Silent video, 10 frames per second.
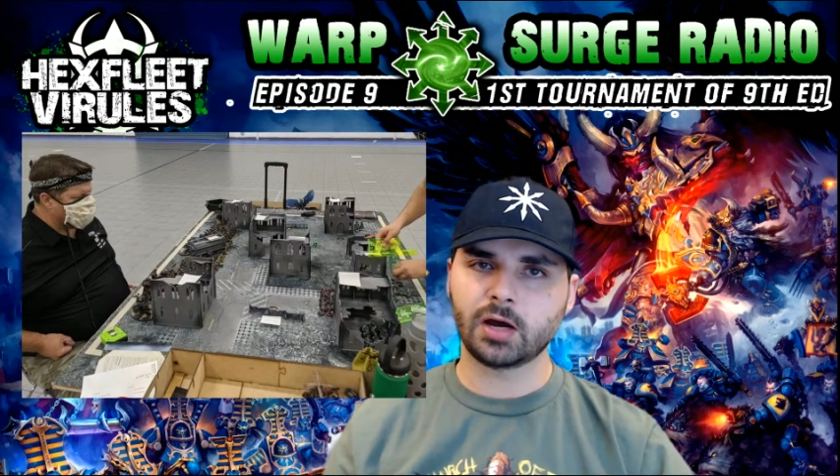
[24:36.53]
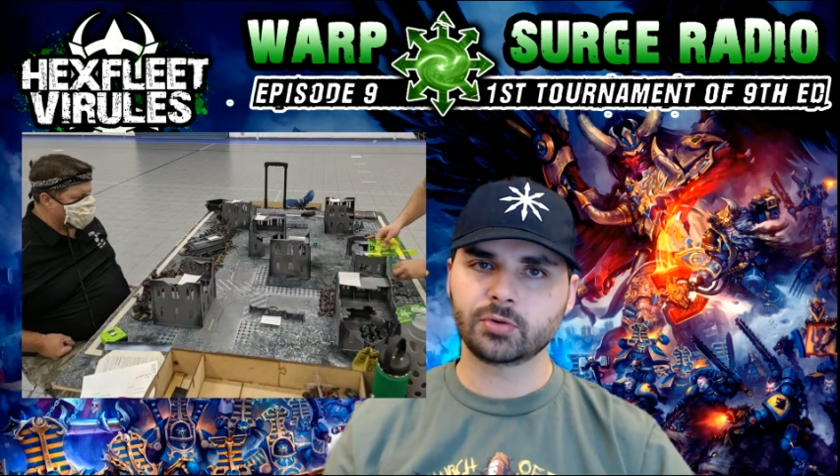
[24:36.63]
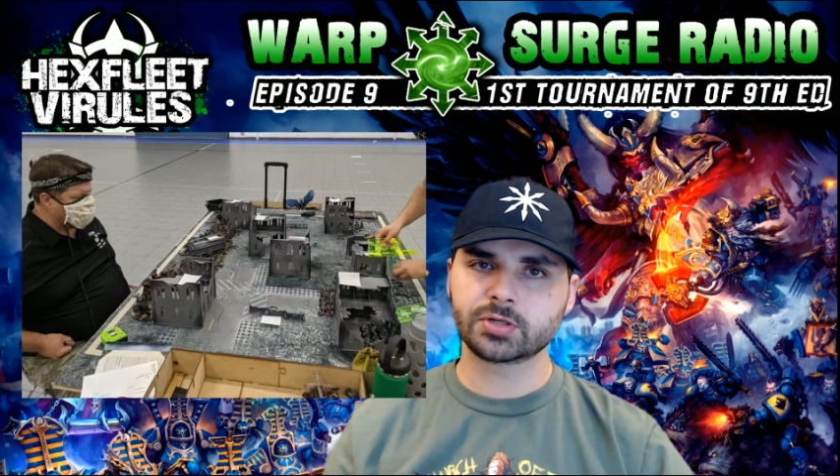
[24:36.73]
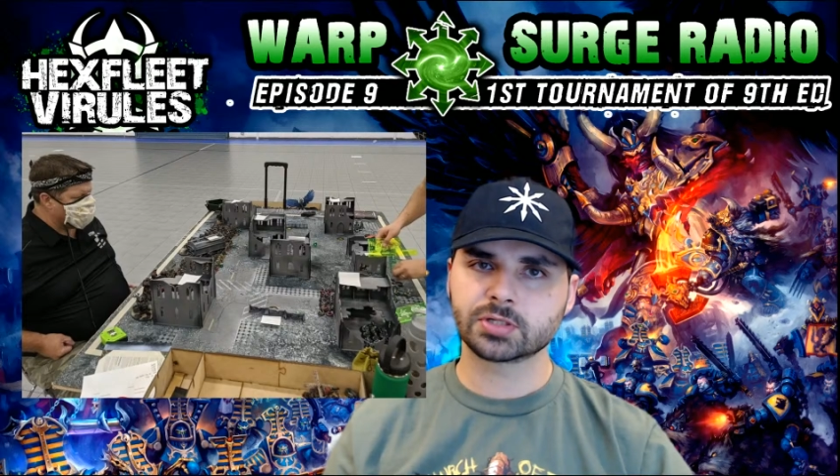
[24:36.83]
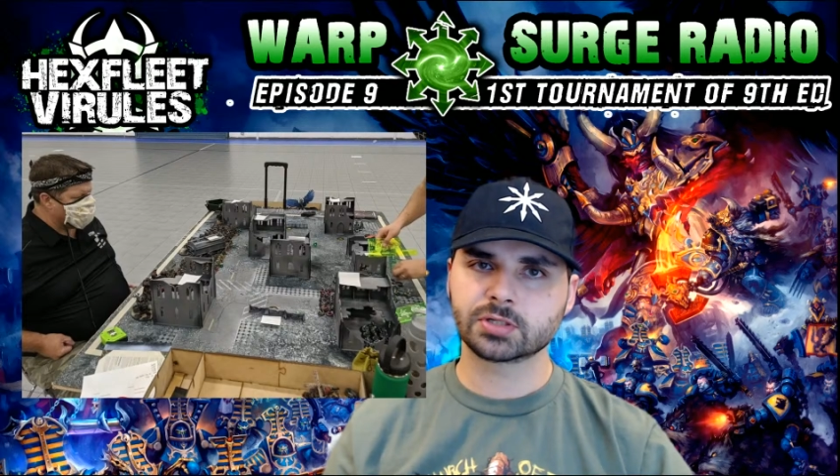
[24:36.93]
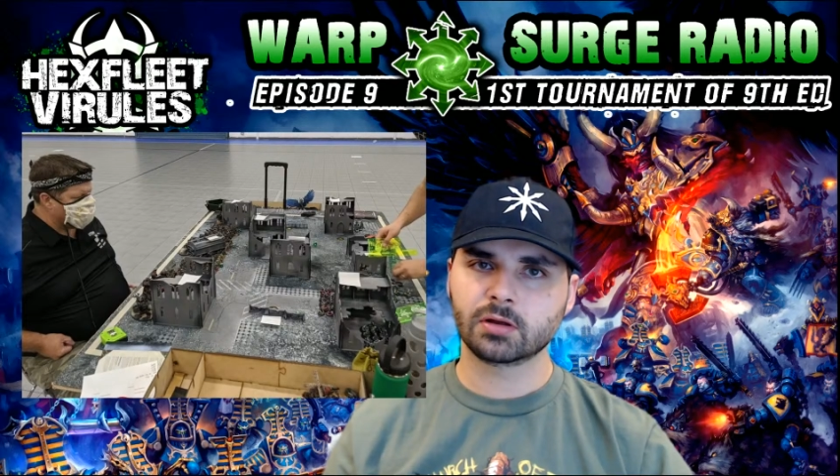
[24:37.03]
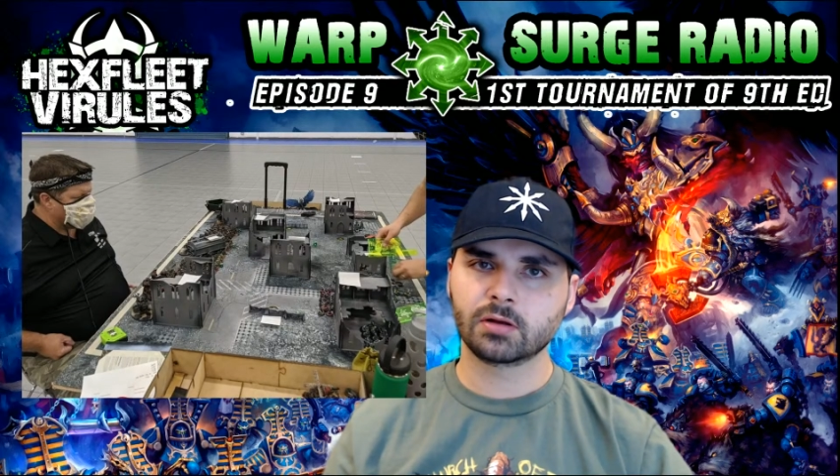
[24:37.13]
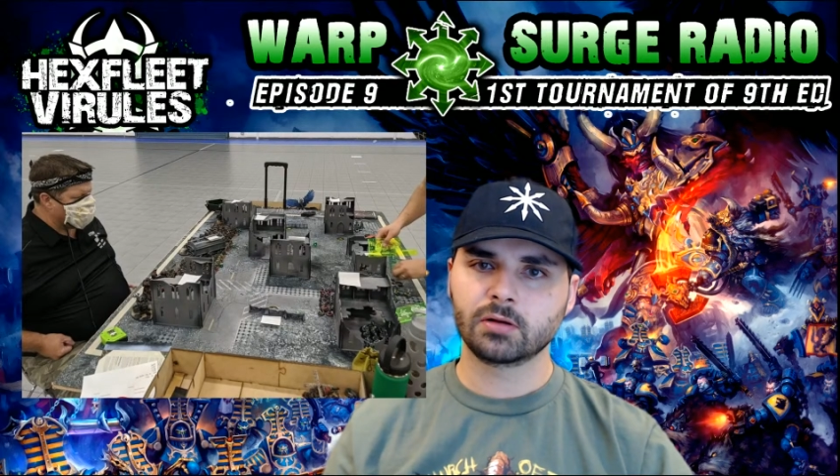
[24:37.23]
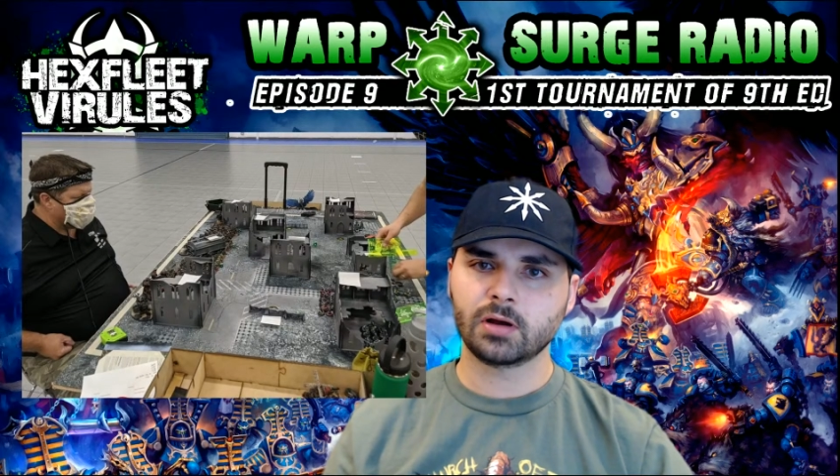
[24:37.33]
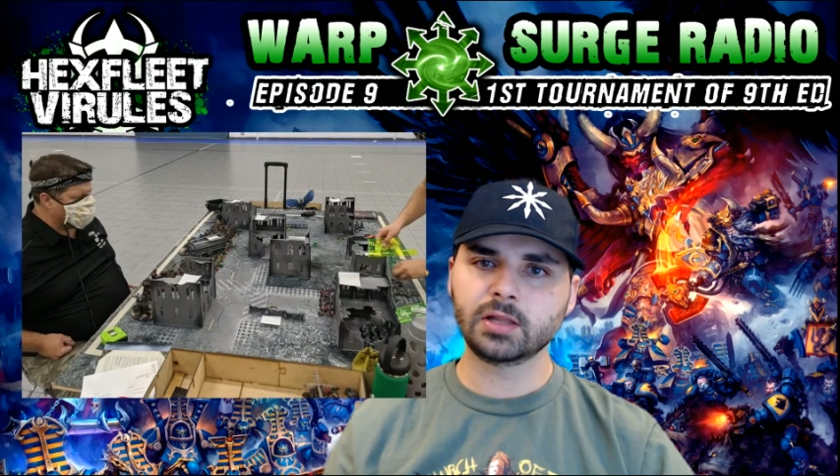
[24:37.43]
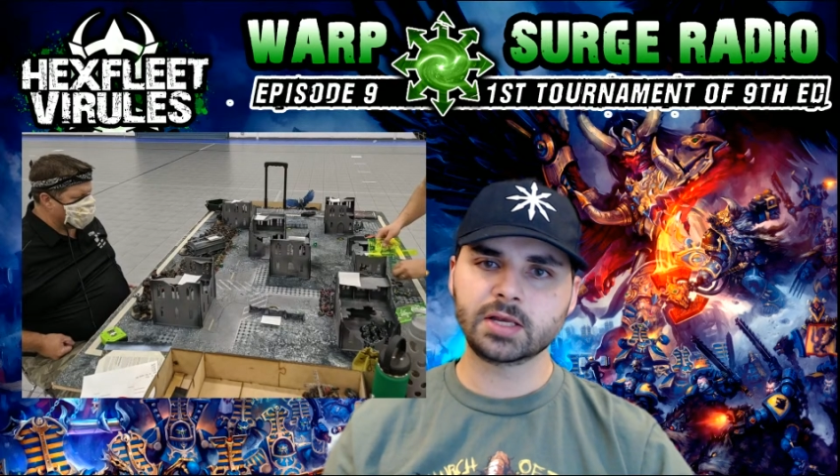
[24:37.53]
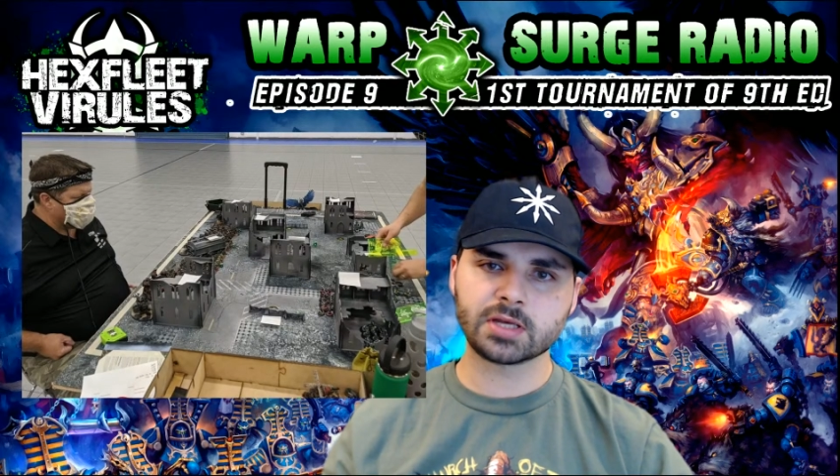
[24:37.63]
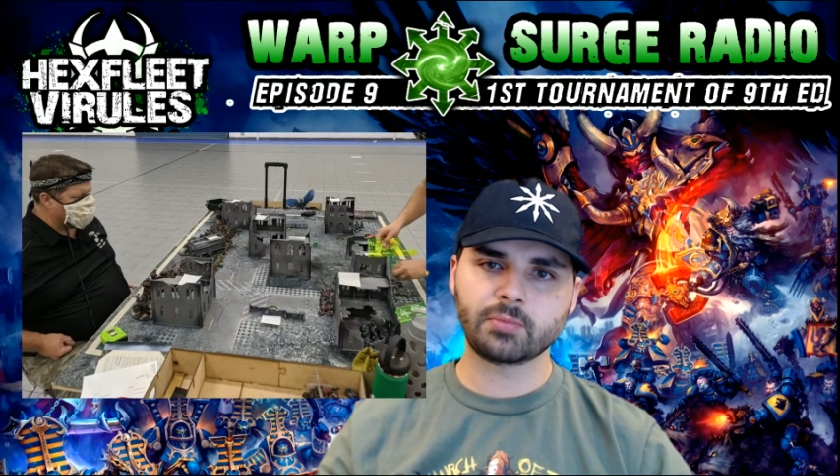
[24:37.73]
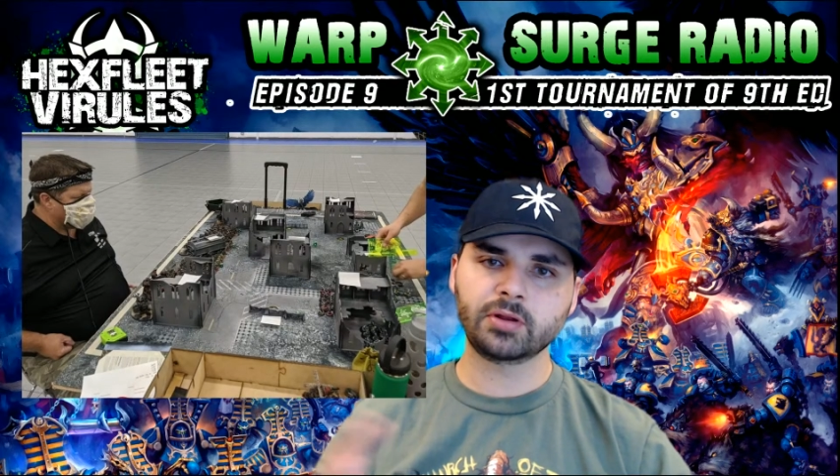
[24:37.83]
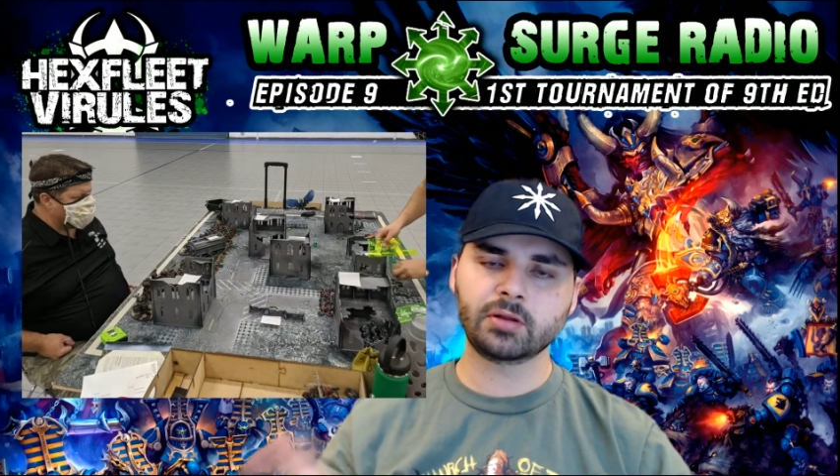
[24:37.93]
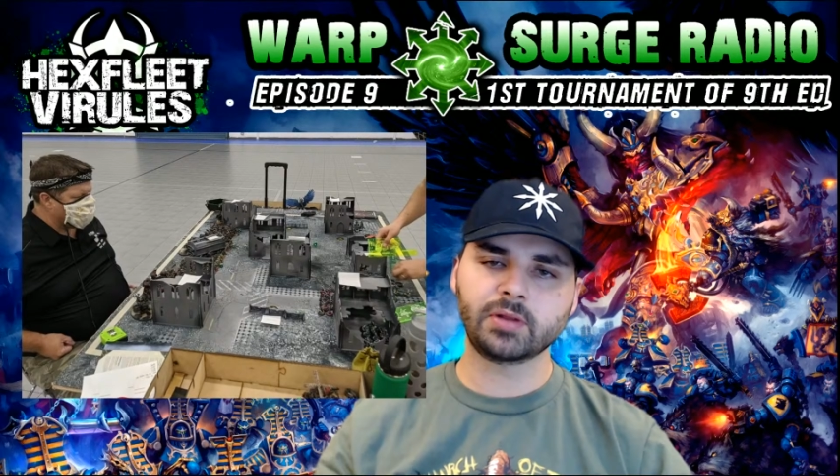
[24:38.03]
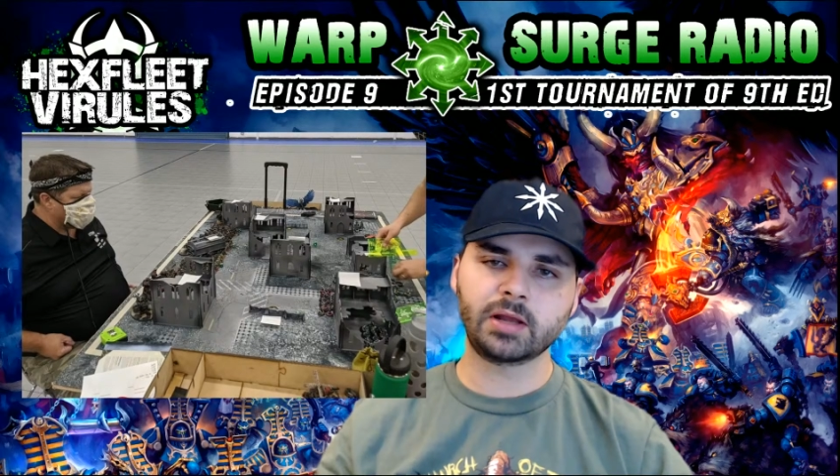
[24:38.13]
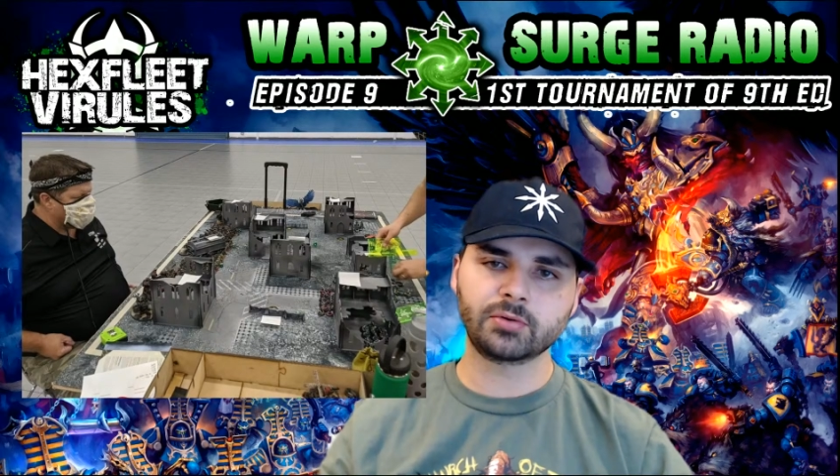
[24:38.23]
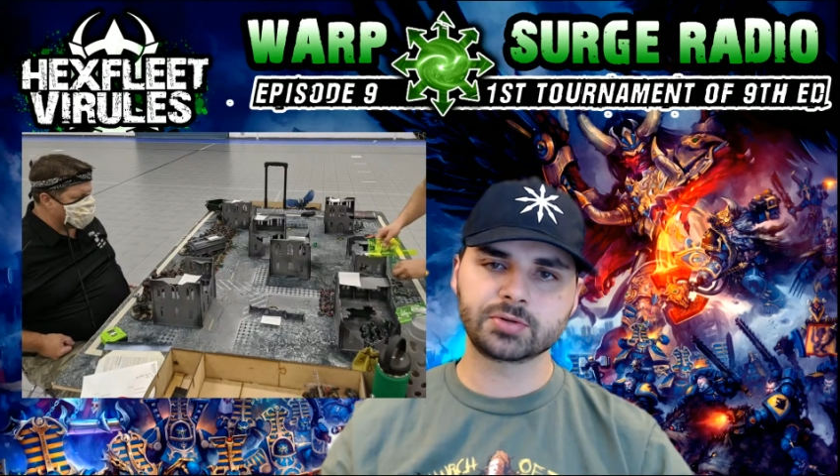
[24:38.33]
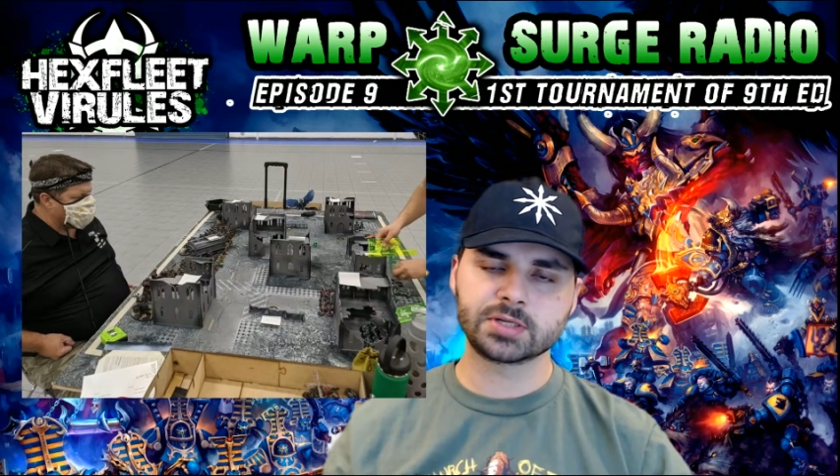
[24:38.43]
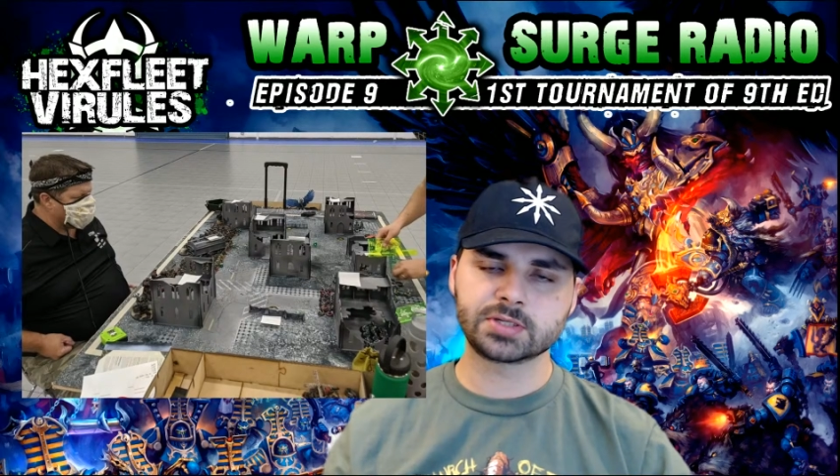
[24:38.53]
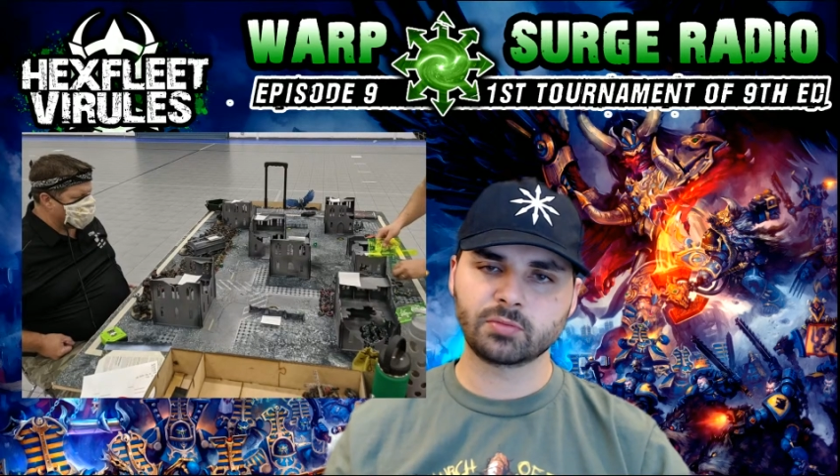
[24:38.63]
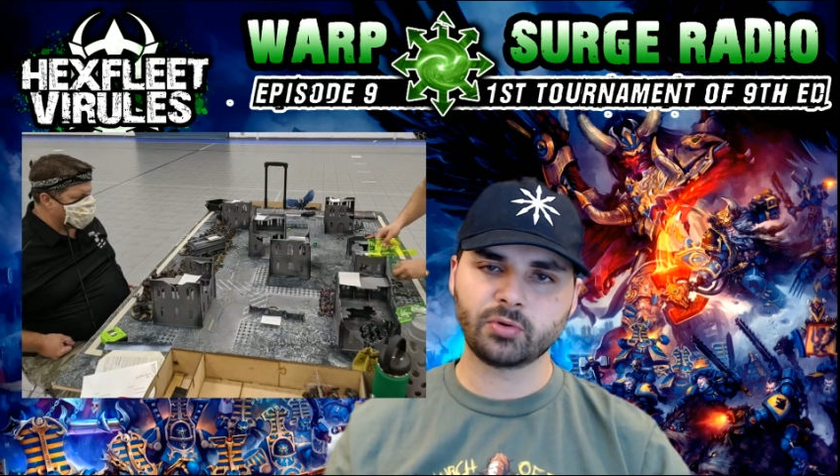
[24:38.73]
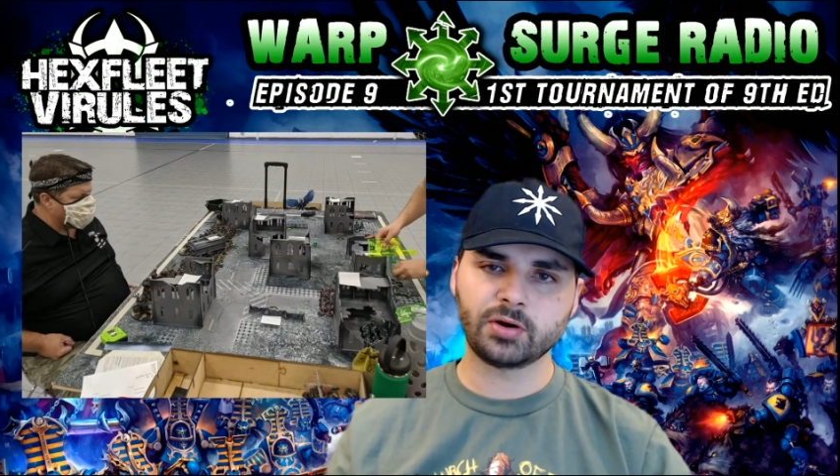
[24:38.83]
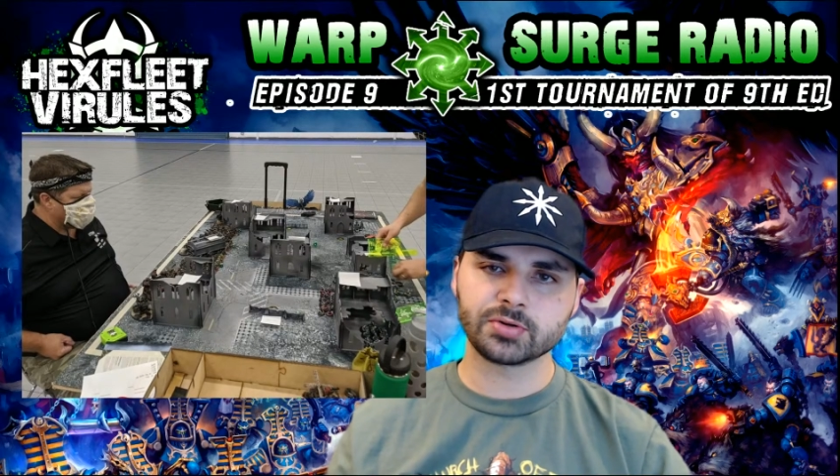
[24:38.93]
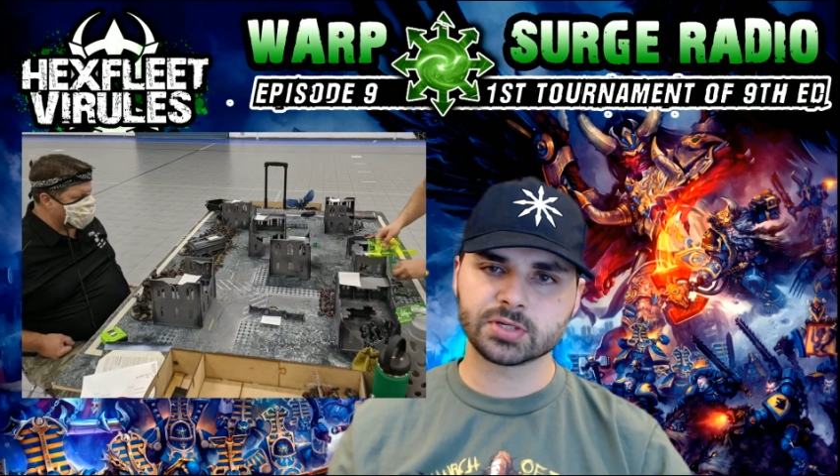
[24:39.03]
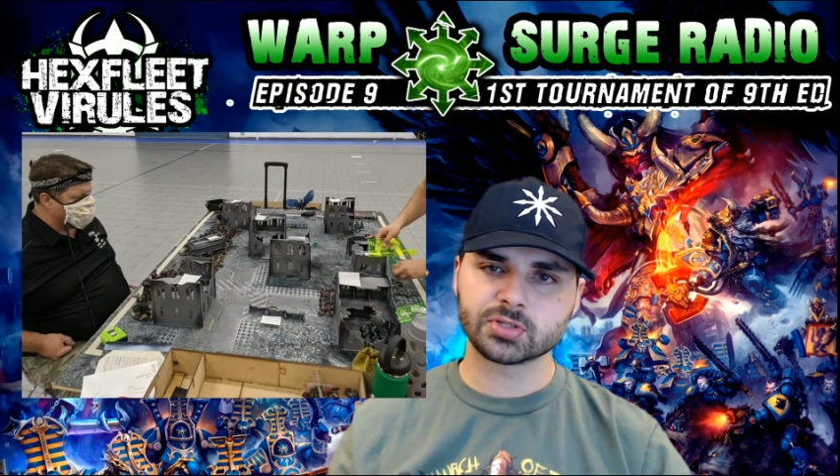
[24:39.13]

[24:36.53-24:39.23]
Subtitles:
which is unless I bring the Blightlords in somewhere else.